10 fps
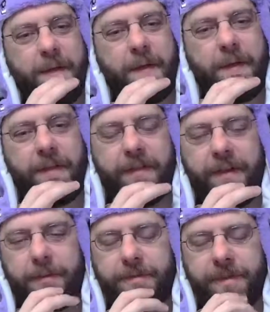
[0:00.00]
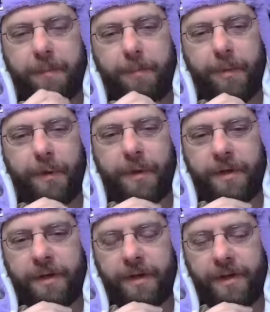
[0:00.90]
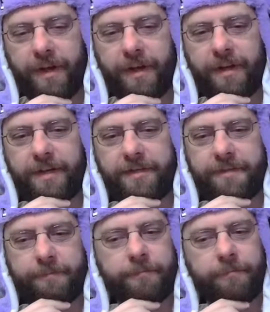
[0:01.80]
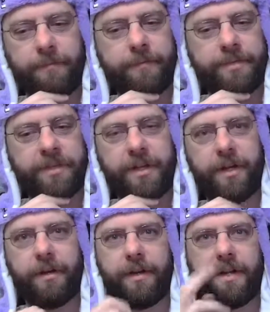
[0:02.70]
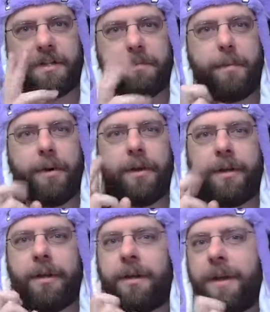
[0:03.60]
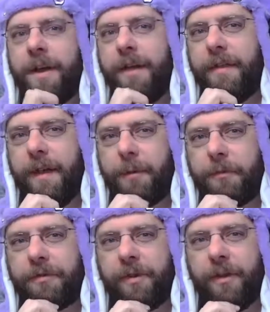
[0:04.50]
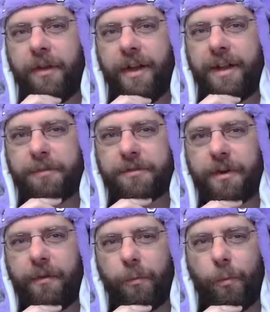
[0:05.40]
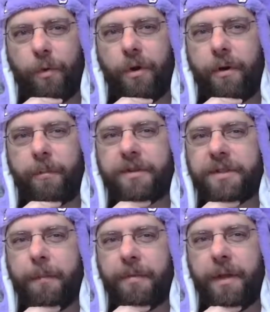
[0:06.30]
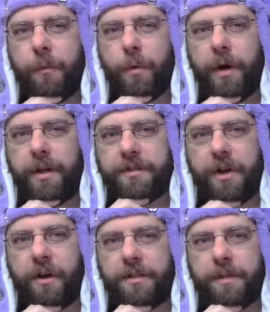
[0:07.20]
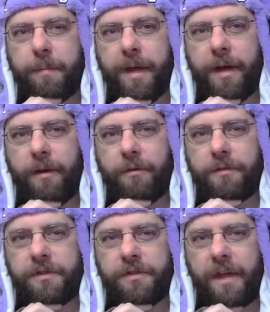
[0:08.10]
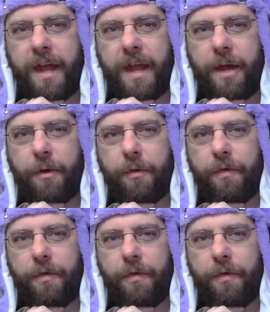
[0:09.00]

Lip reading: There was a book, security-ish book that was called, I think it was called Worm or something, where it talked about how